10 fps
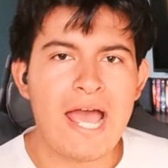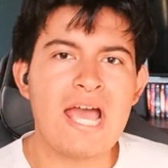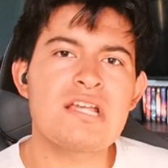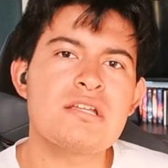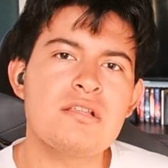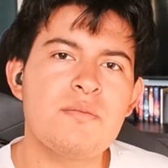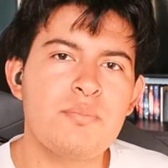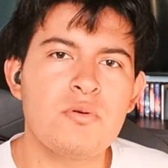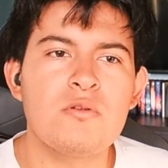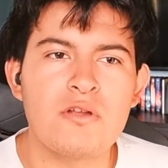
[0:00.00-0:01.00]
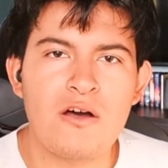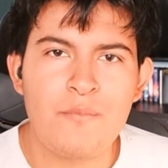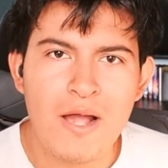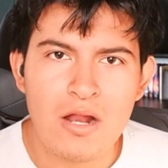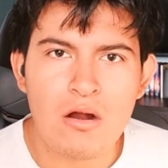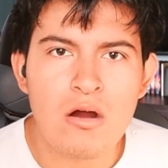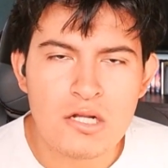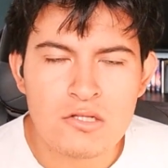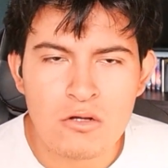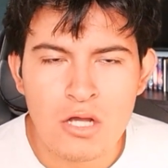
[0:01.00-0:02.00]
actually pulled off by an
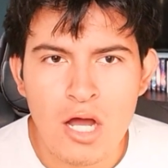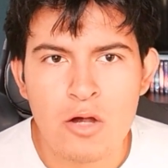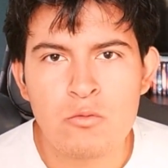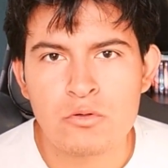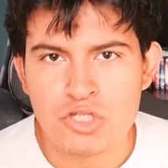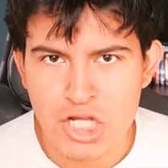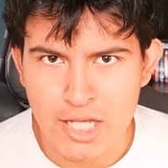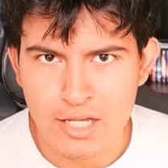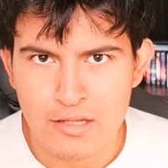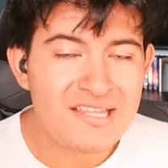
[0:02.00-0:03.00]
artist called Kakuo Chang.